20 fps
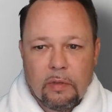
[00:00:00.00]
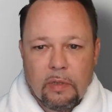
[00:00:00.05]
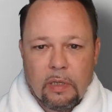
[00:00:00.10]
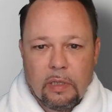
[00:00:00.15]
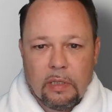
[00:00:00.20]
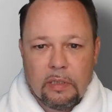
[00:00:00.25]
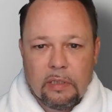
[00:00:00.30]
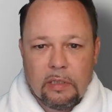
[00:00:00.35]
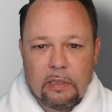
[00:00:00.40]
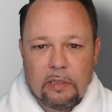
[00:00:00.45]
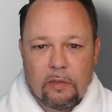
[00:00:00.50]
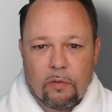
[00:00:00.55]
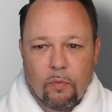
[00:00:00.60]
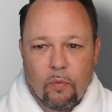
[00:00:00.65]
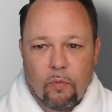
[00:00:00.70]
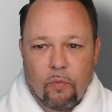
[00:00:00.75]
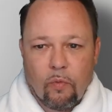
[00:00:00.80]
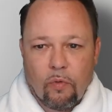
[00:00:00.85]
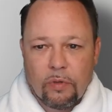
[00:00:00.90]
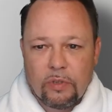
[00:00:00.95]
This is the
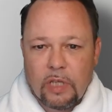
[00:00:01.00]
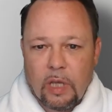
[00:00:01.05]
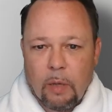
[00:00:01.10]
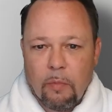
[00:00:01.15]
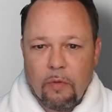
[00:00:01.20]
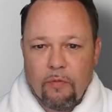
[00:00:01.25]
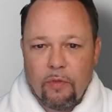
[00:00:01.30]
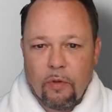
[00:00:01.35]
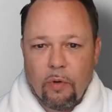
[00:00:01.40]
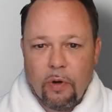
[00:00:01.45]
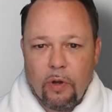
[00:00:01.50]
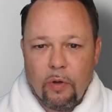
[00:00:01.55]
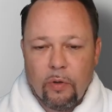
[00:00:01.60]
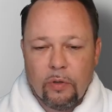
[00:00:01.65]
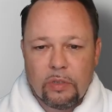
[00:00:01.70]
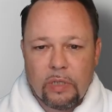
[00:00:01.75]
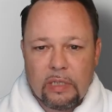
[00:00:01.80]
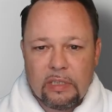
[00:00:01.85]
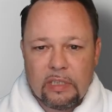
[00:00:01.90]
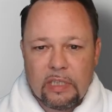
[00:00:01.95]
sum of the rows
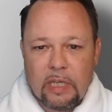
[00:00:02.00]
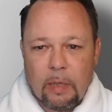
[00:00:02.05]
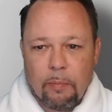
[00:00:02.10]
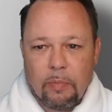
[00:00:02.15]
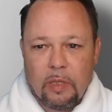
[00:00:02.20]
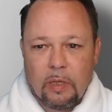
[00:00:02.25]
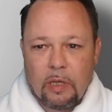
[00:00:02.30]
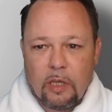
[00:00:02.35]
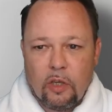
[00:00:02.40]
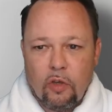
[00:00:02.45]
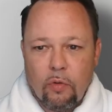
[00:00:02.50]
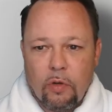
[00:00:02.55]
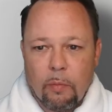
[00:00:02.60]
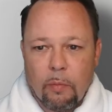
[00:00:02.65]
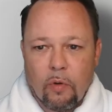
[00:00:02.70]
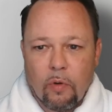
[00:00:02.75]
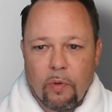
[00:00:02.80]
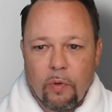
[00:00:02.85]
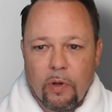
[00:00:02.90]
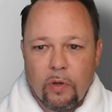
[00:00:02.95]
except the
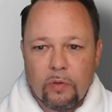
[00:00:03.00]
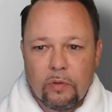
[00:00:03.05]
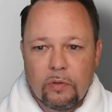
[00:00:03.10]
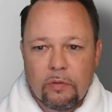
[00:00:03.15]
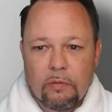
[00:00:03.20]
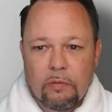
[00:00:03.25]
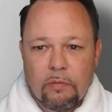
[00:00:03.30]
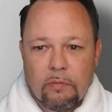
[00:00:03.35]
cucumber rows,